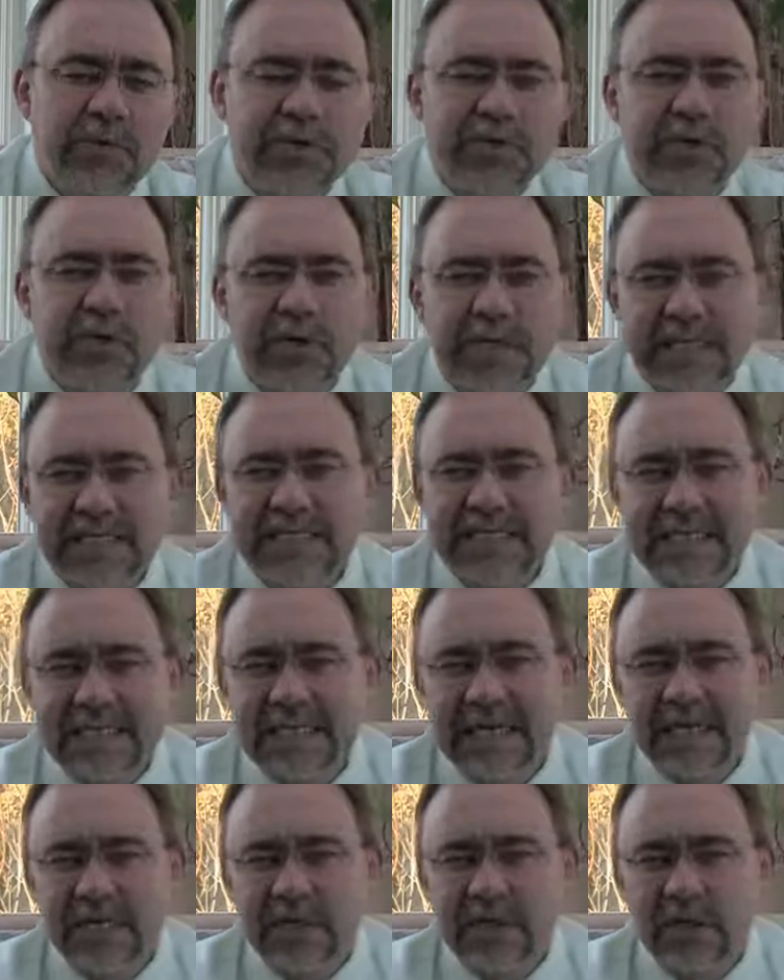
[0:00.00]
returning
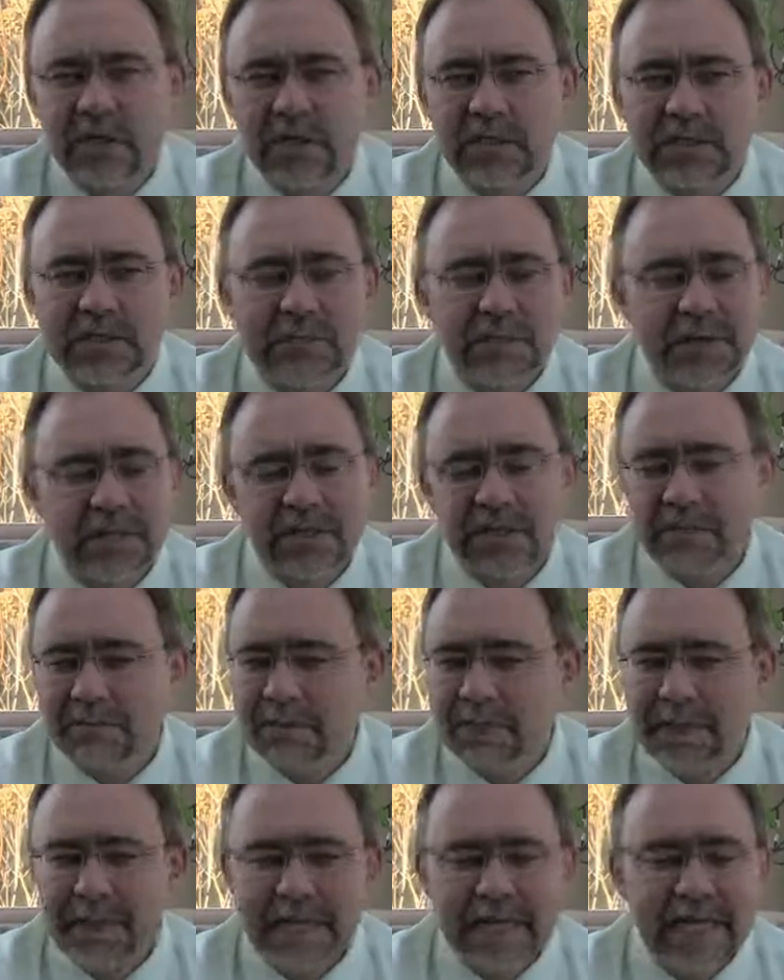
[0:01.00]
$600 a month.
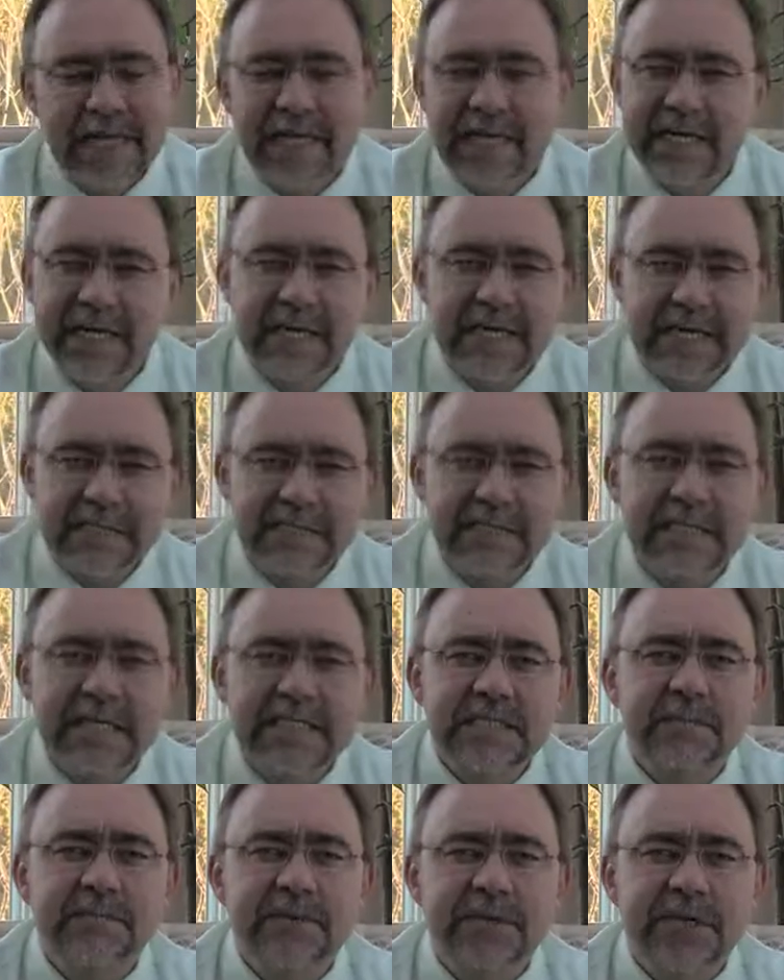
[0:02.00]
Hey,
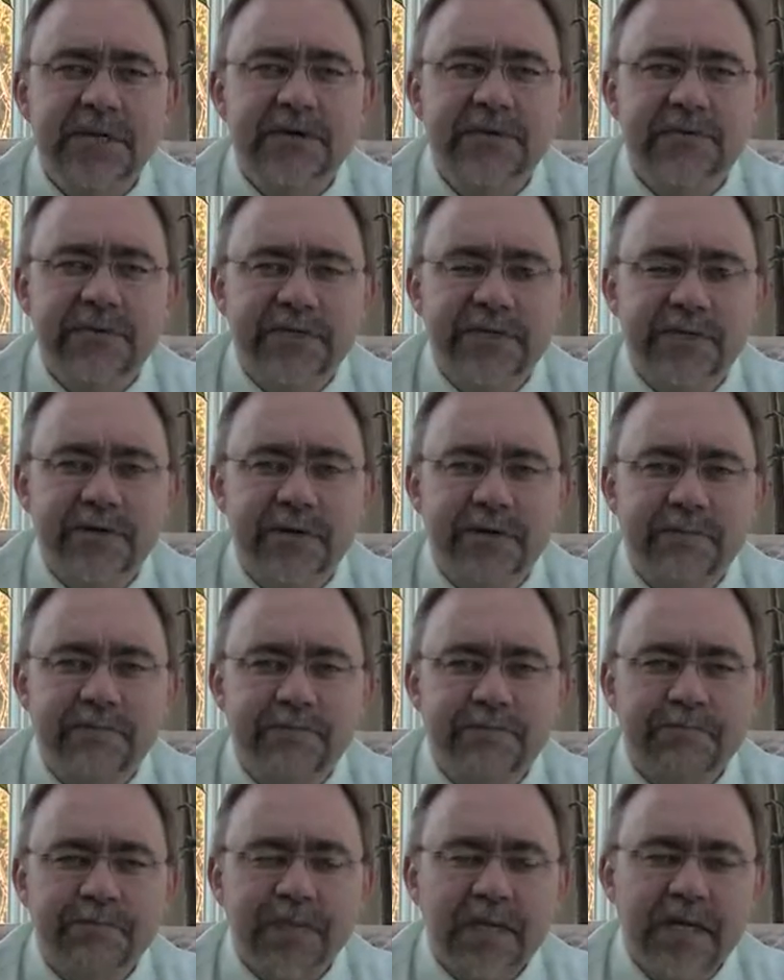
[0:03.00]
that's a pretty good return.
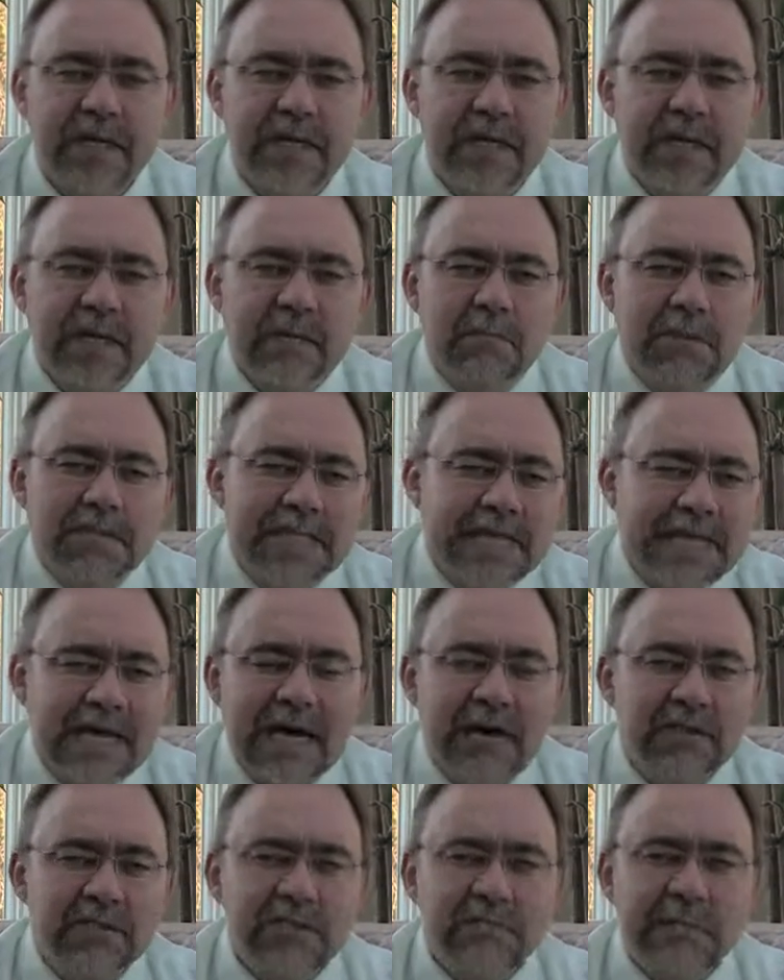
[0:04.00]
But that
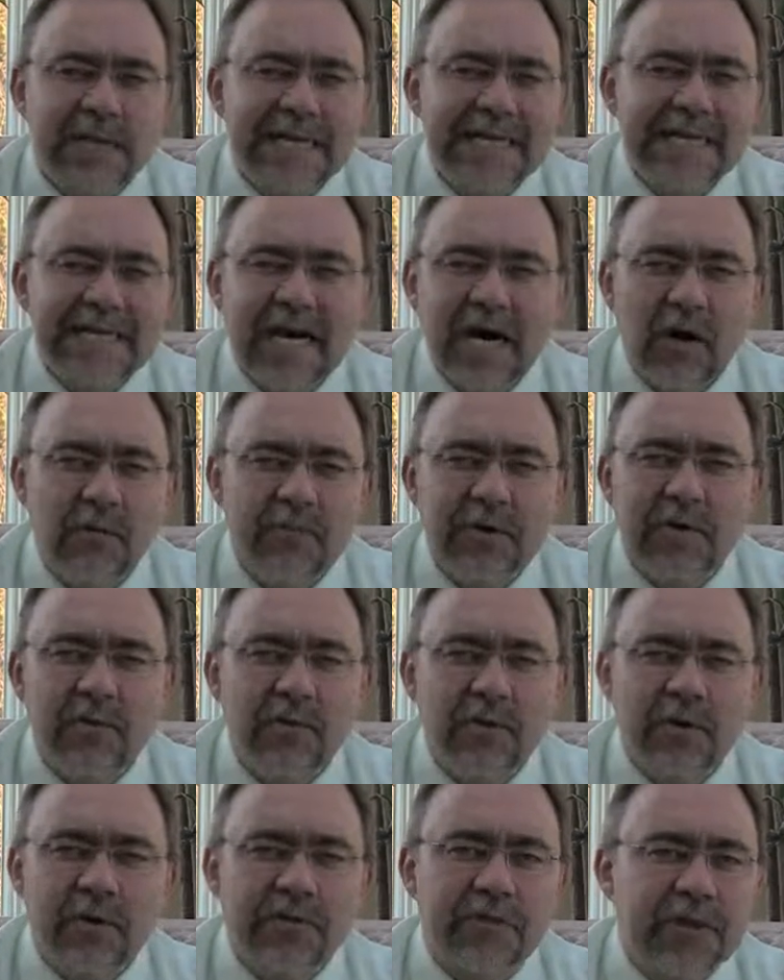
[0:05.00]
house might now be
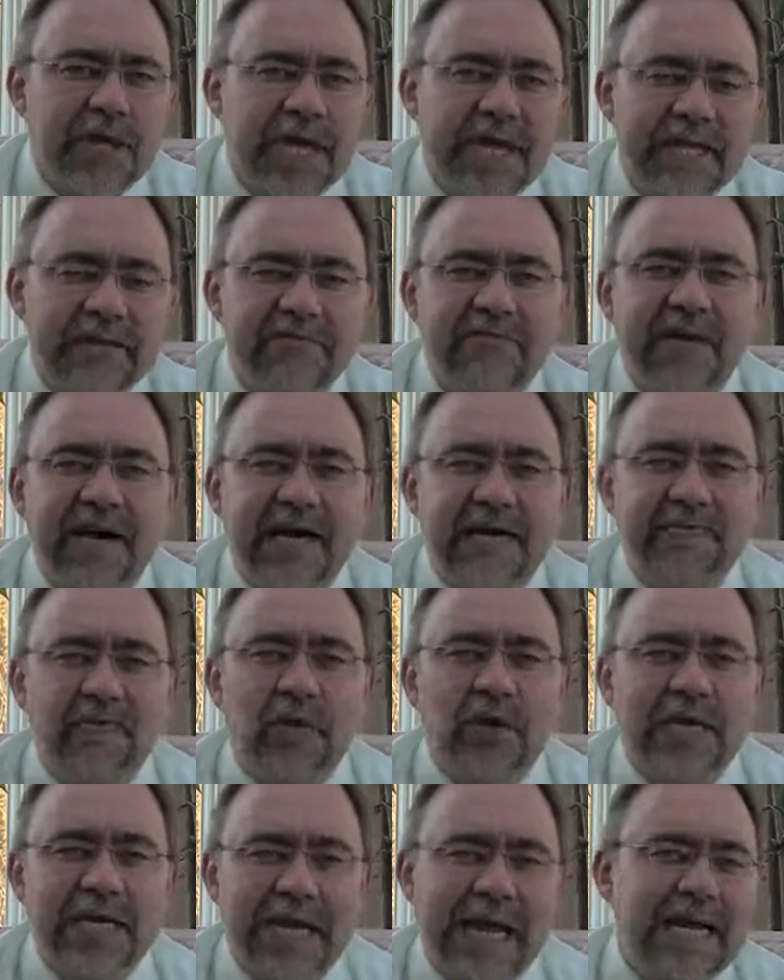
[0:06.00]
worth $85,000
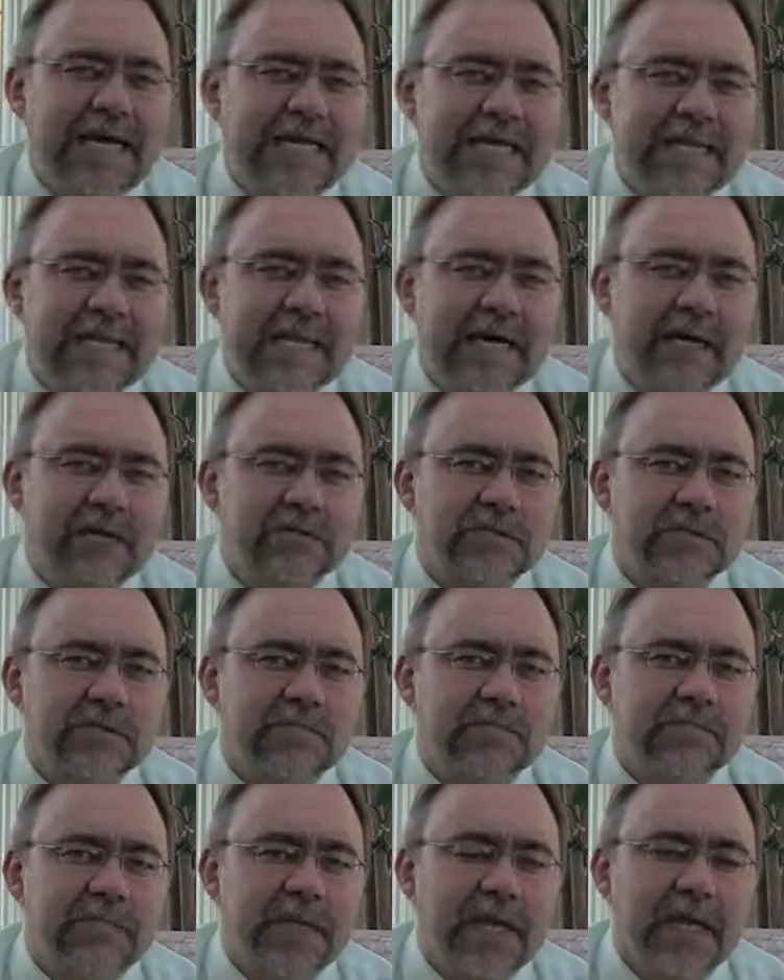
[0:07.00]
or $90,000.
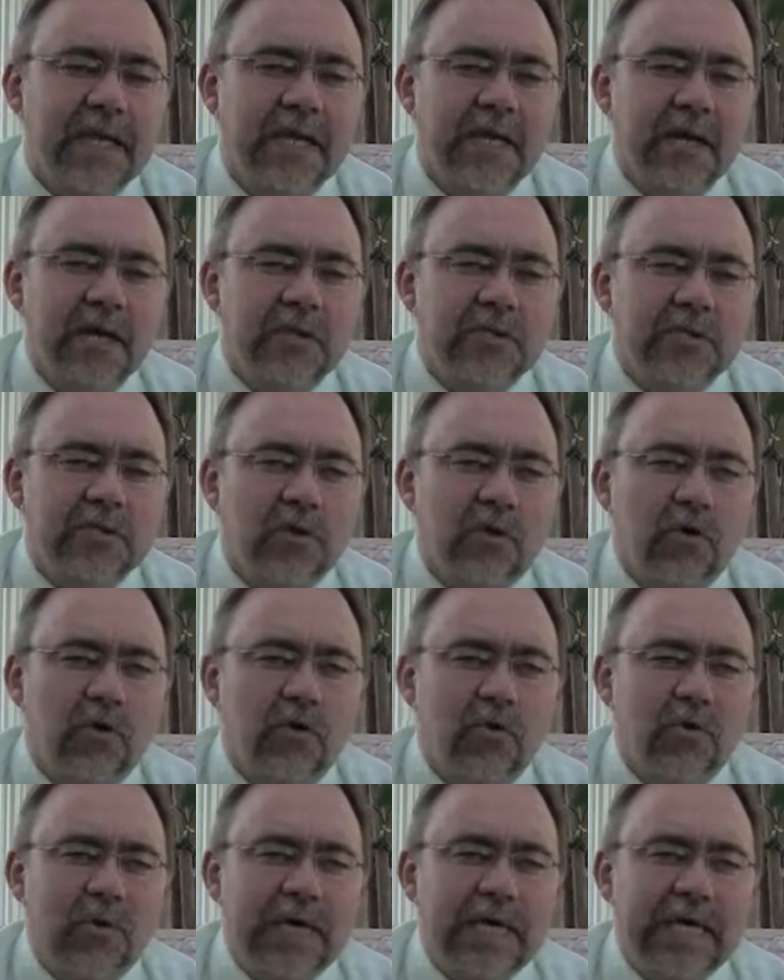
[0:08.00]

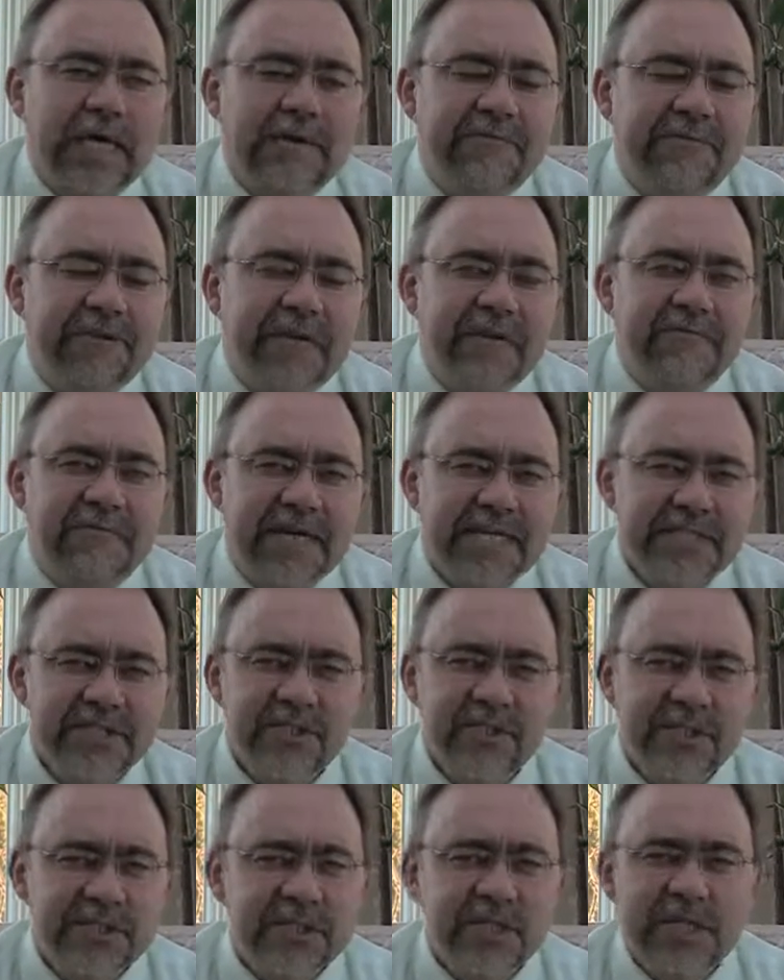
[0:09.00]
So if an
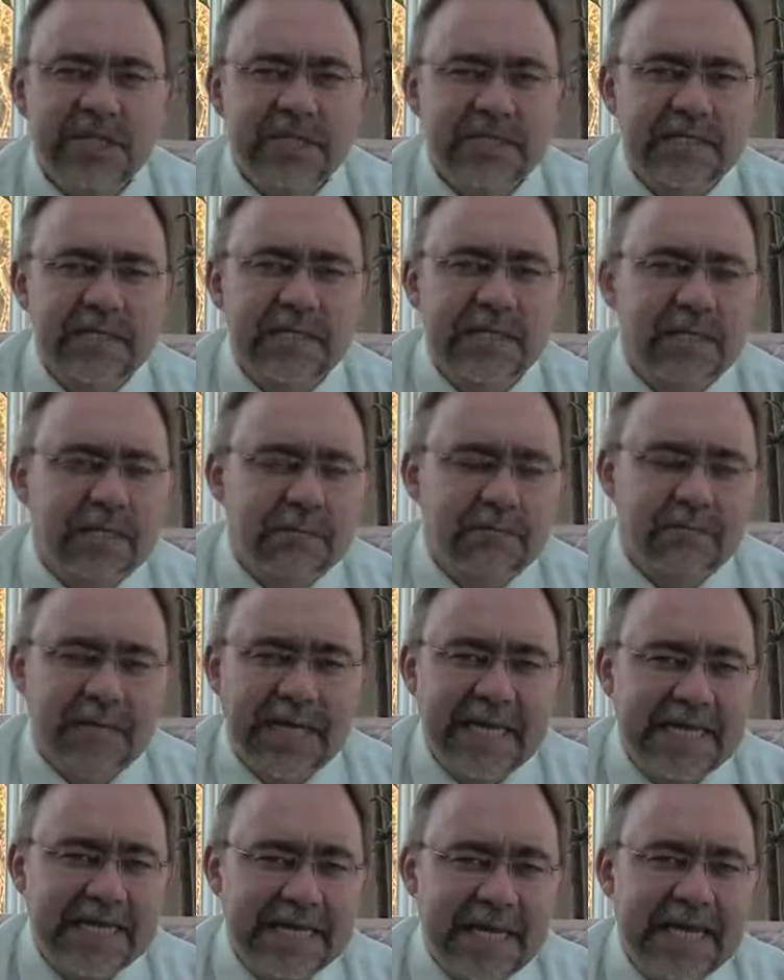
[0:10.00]
investor is going to
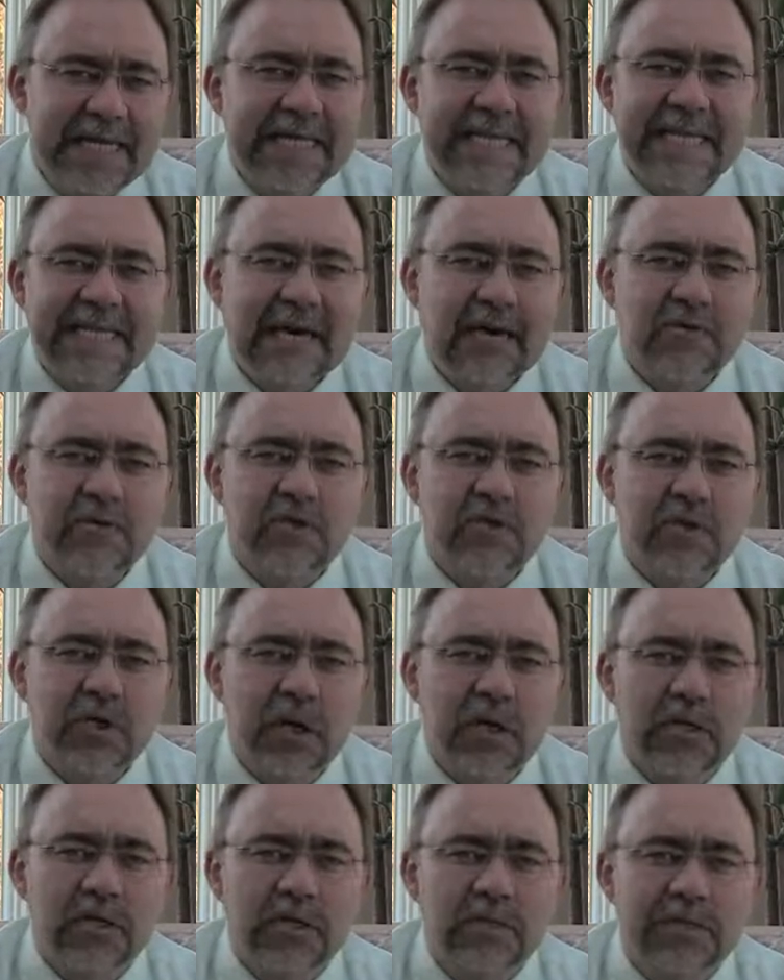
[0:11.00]
pay
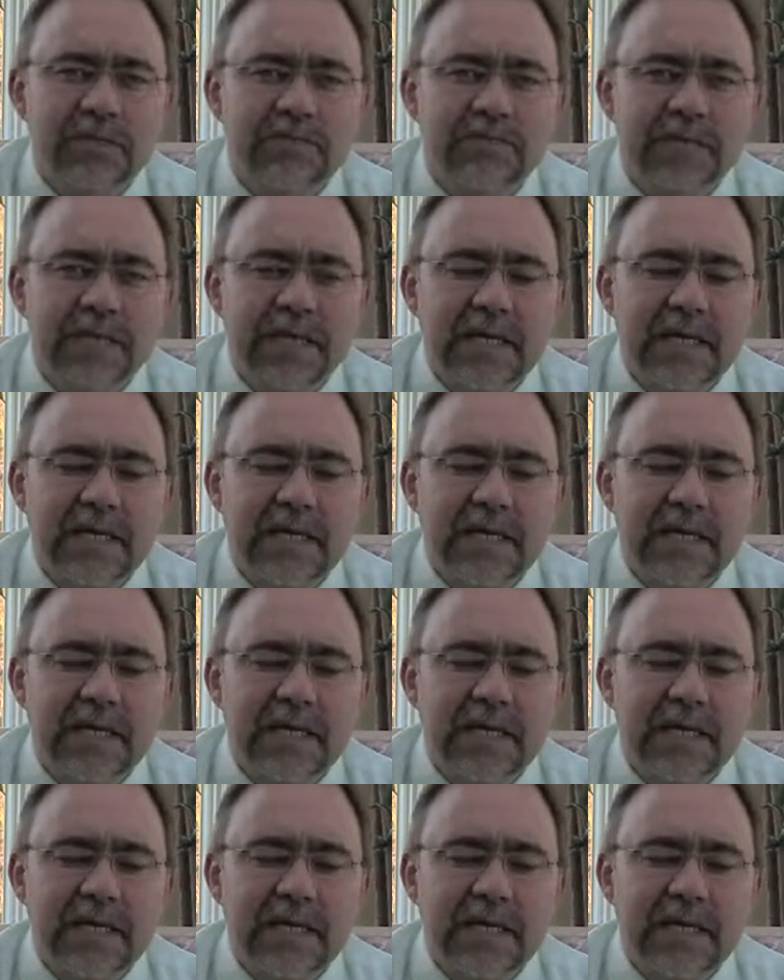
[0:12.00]
$90,000,